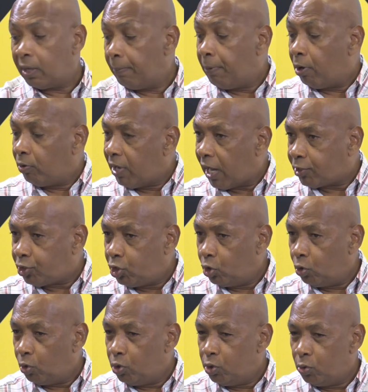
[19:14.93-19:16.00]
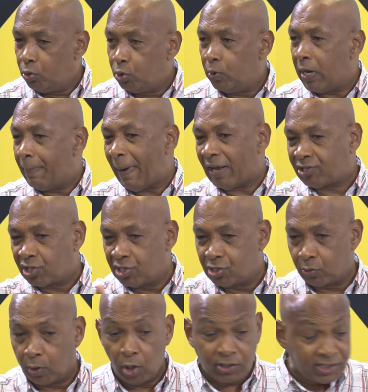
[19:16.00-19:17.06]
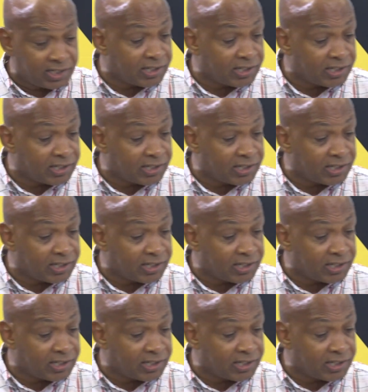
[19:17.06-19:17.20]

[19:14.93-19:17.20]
about that you you doing a bachelor's degree.